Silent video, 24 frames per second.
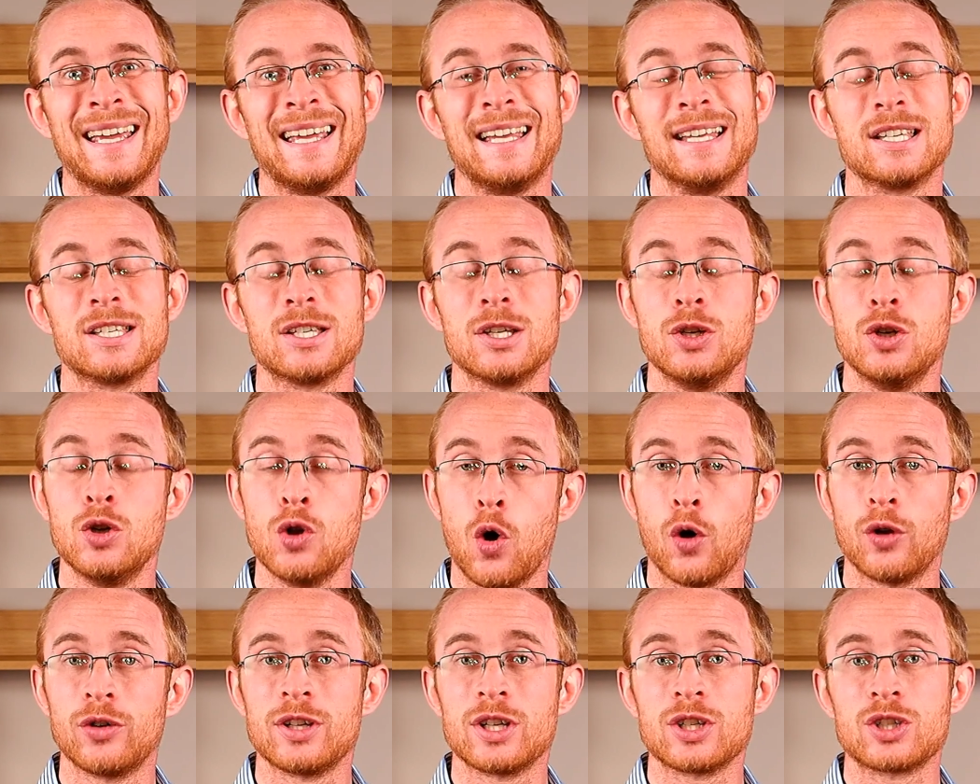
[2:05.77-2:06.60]
It's
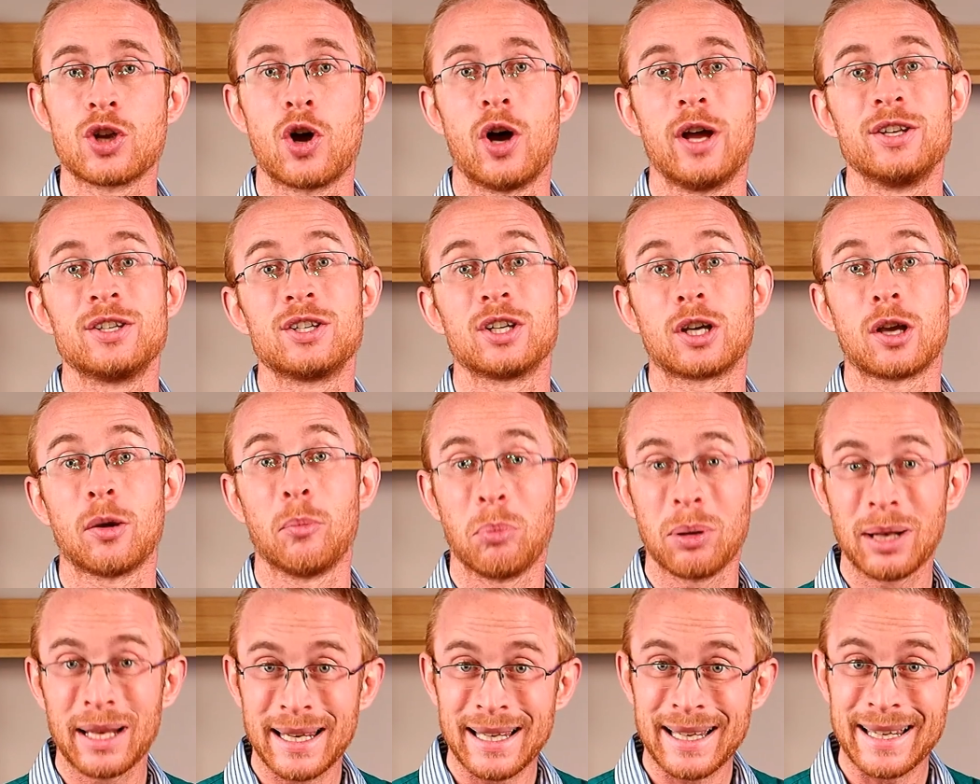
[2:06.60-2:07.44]
not designed to
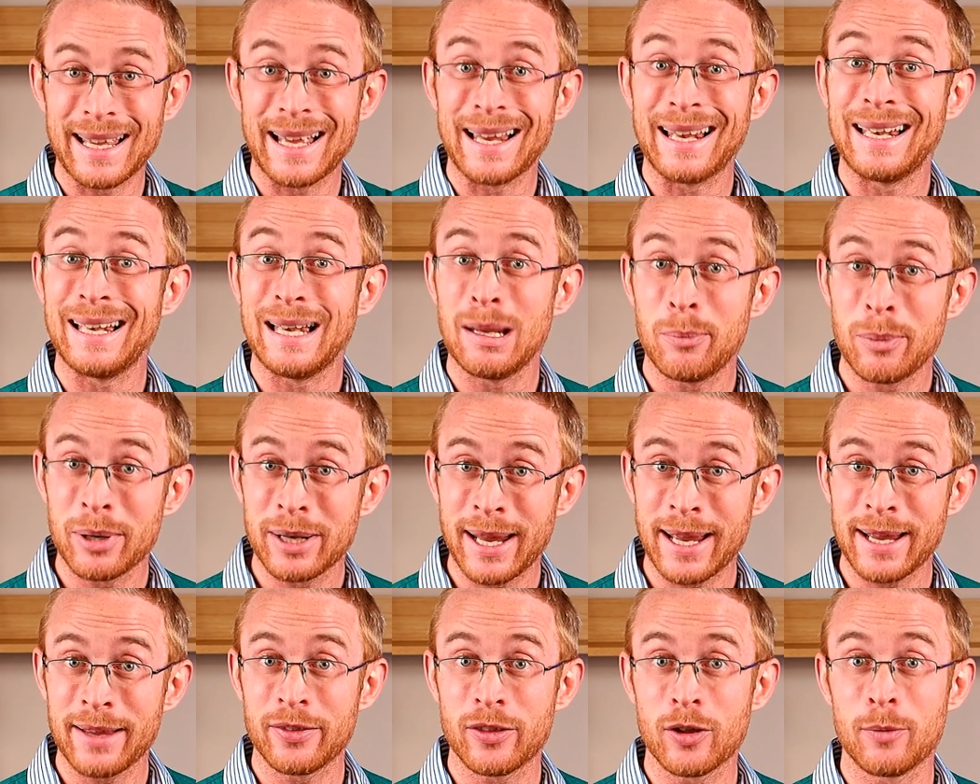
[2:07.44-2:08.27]
completely
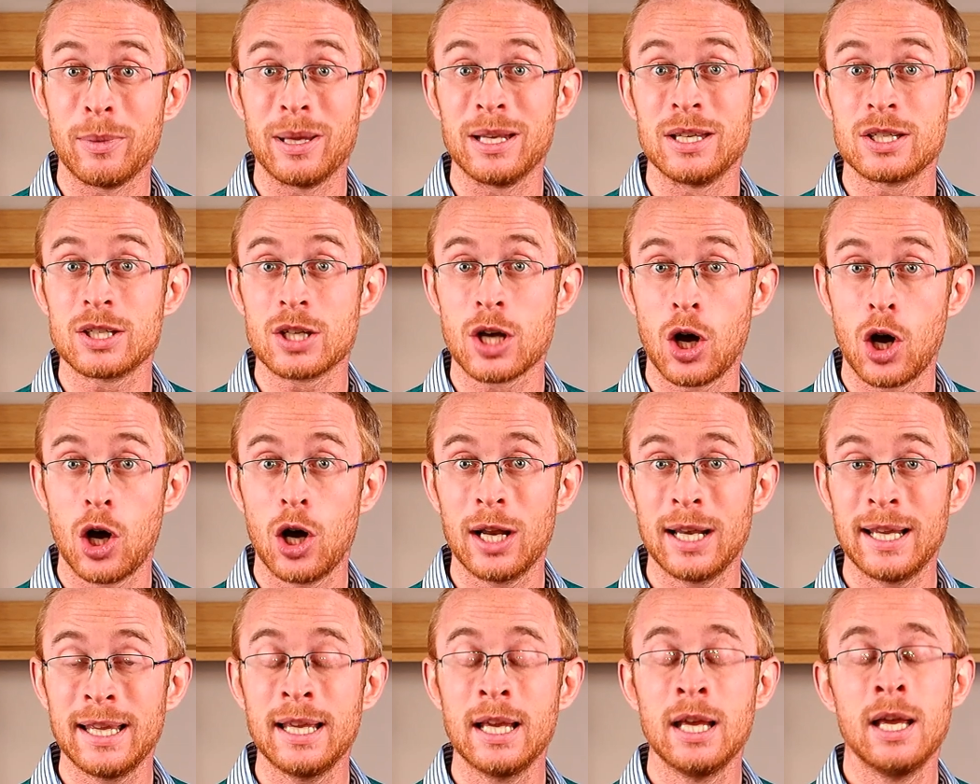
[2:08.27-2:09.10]
eliminate them
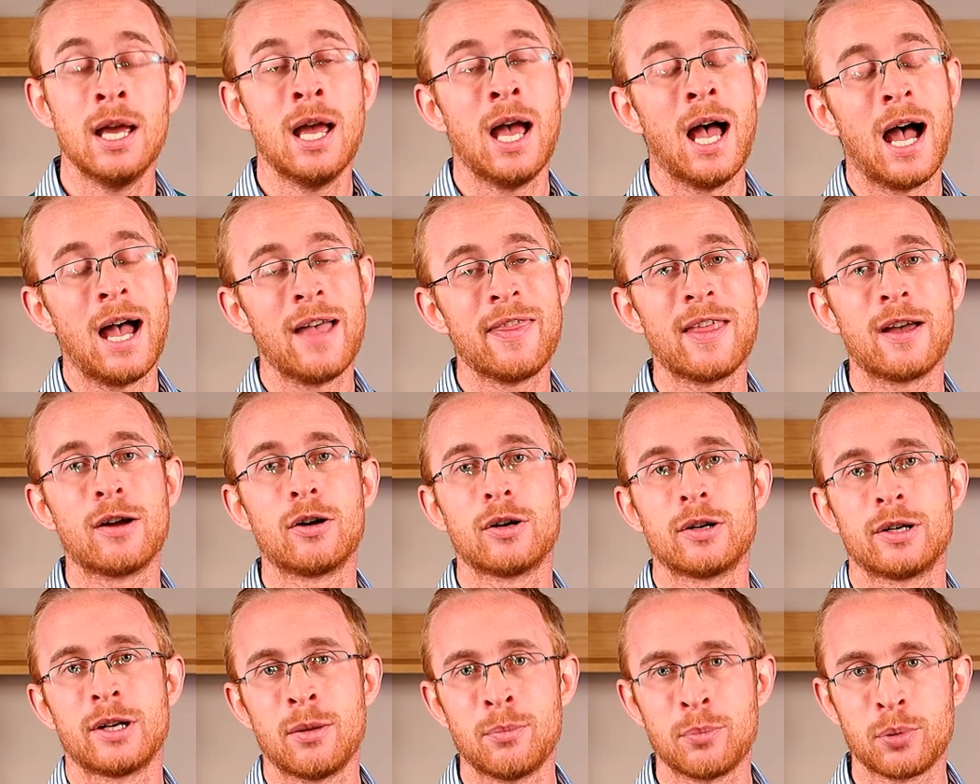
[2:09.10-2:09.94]
entirely, and
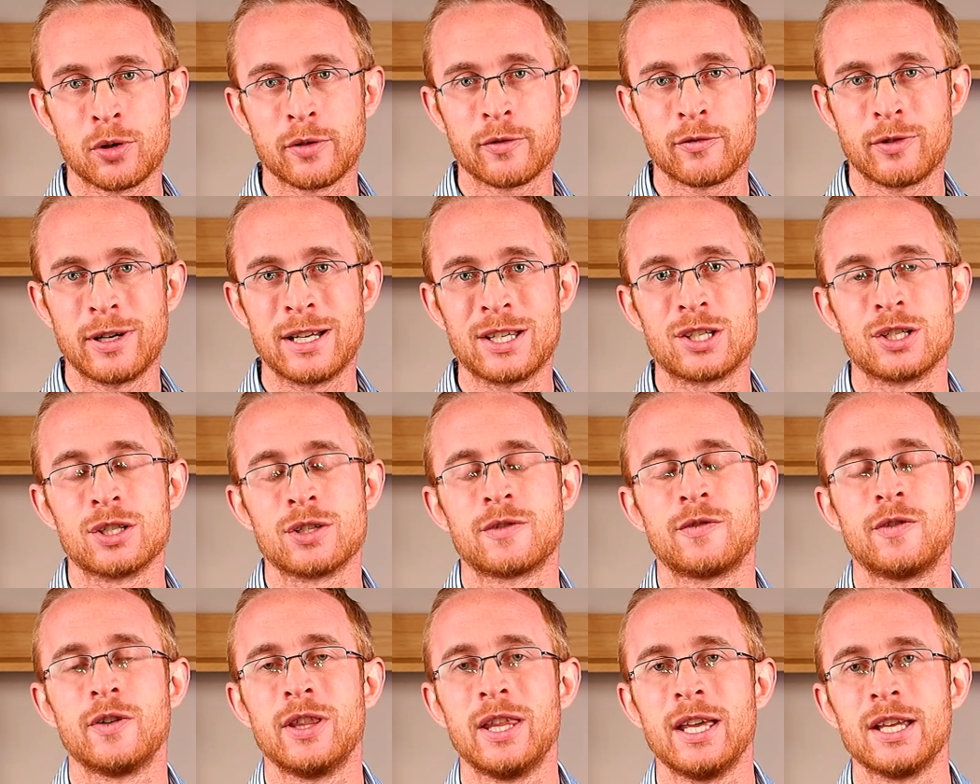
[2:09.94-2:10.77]
there are a number of
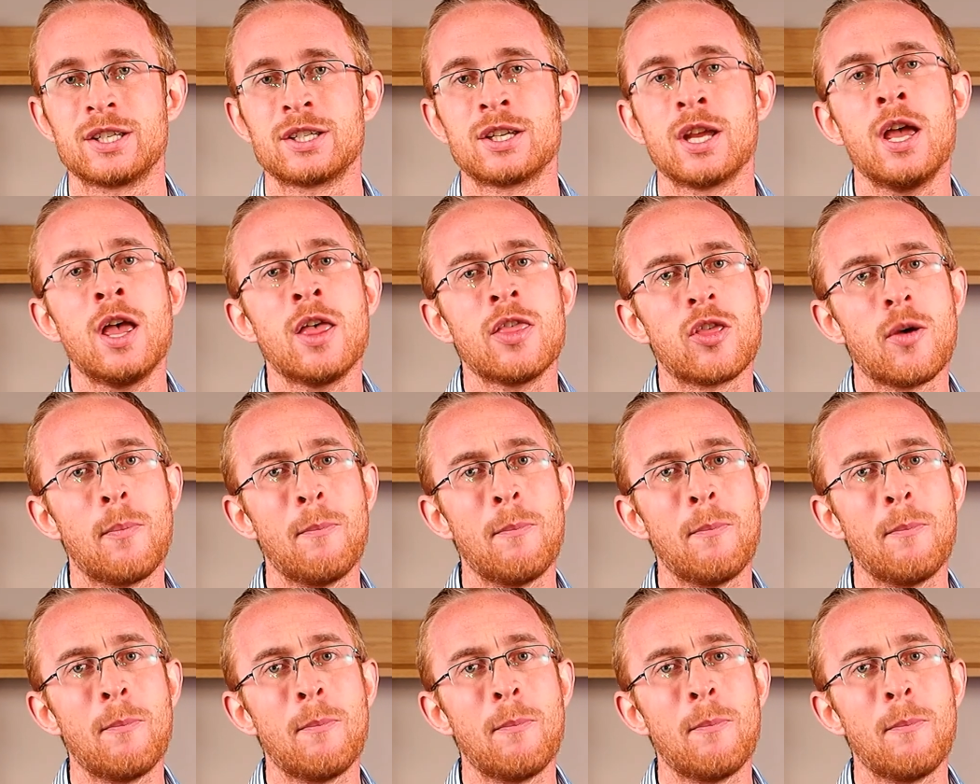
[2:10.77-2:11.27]
reasons for this.